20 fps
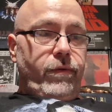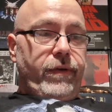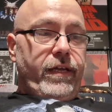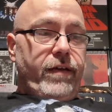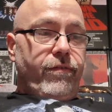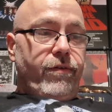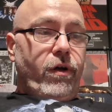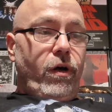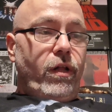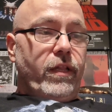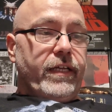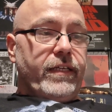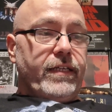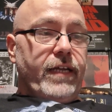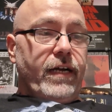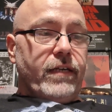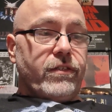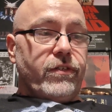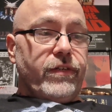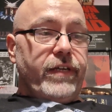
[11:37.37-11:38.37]
We have Calling
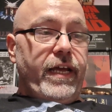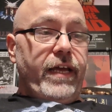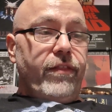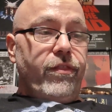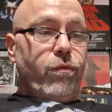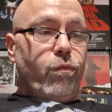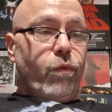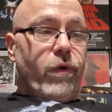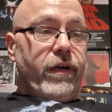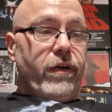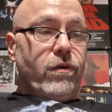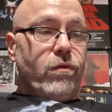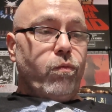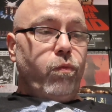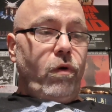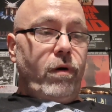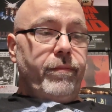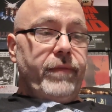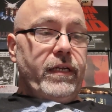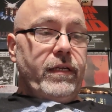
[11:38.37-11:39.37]
Dr. Death,
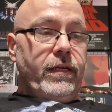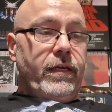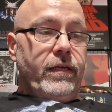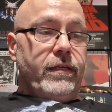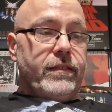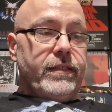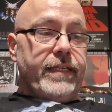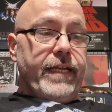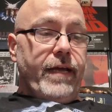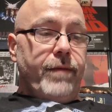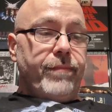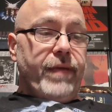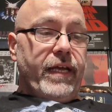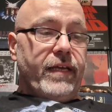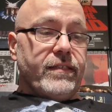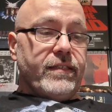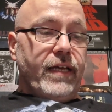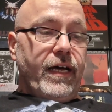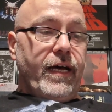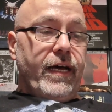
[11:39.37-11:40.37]
Weird Woman, Dead
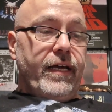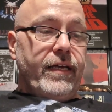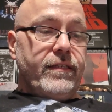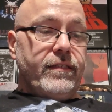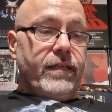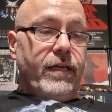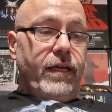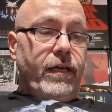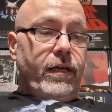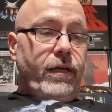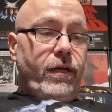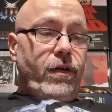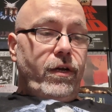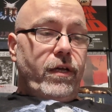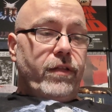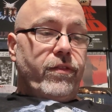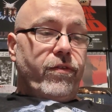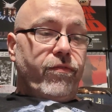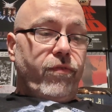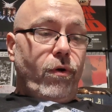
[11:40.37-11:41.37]
Man's Eyes,
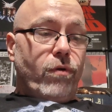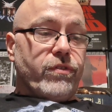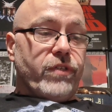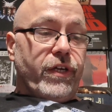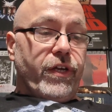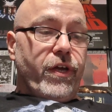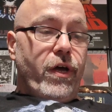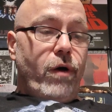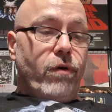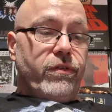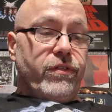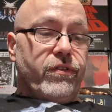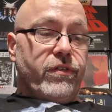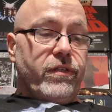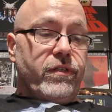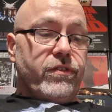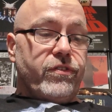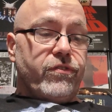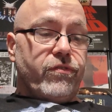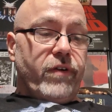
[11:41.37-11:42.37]
The Frozen
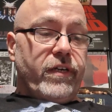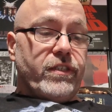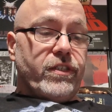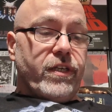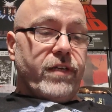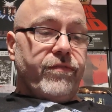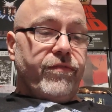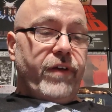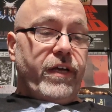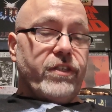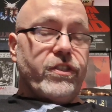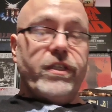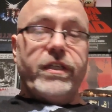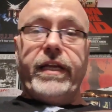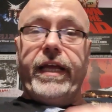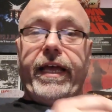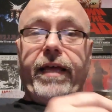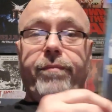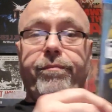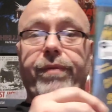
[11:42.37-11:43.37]
Ghost, Strange
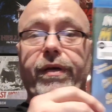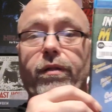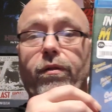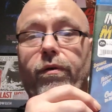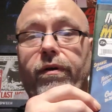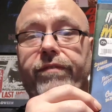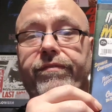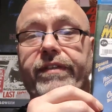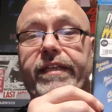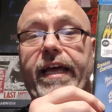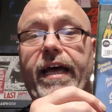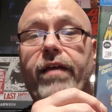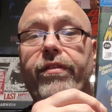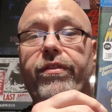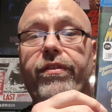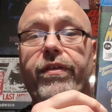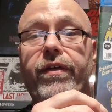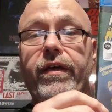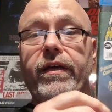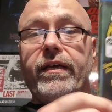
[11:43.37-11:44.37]
Confession, and Pillow of
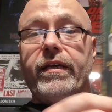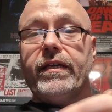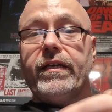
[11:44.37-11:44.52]
Death.